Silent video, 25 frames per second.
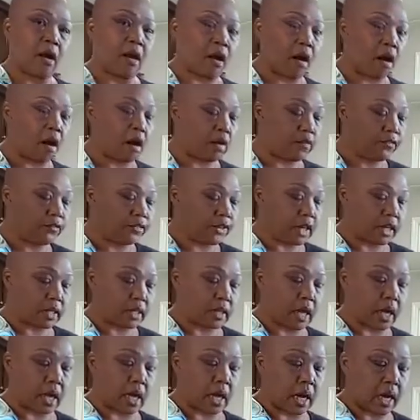off of
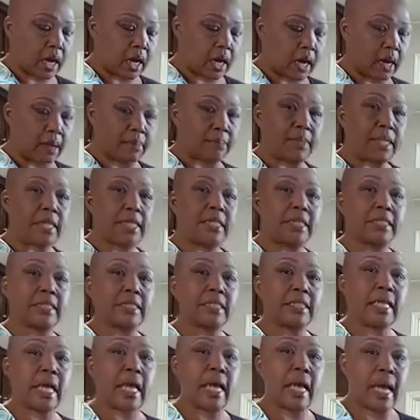the almonds.